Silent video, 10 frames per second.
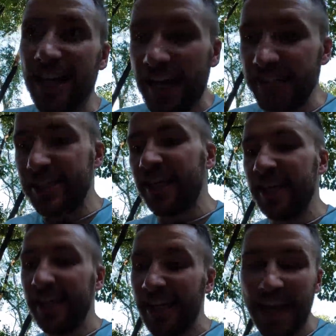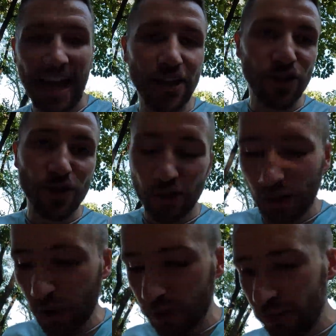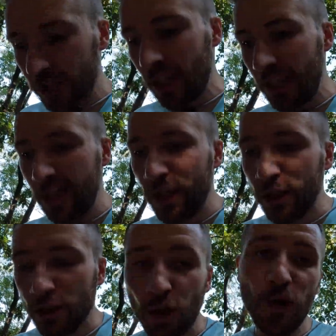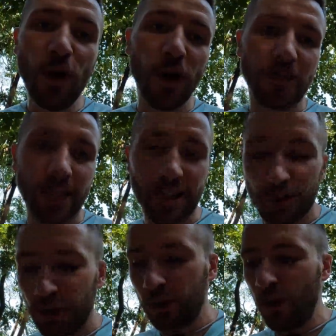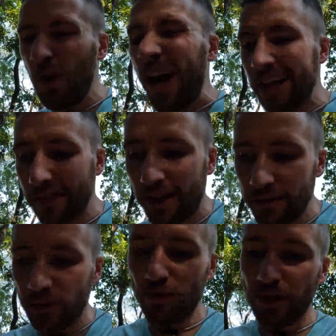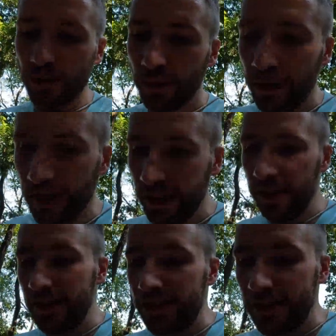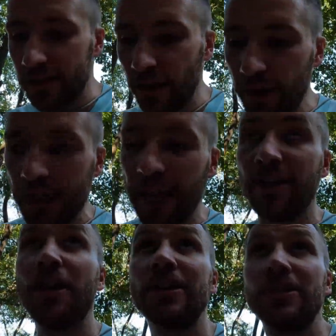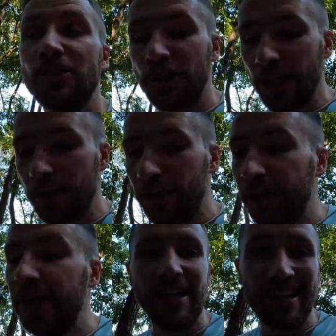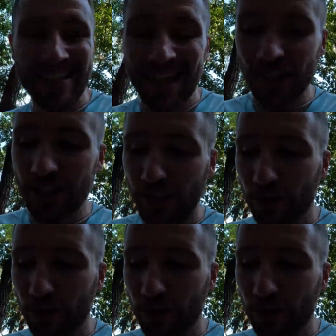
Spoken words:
And entrance costs $2 each, or 8,000 real. So again, nice and cheap. It is actually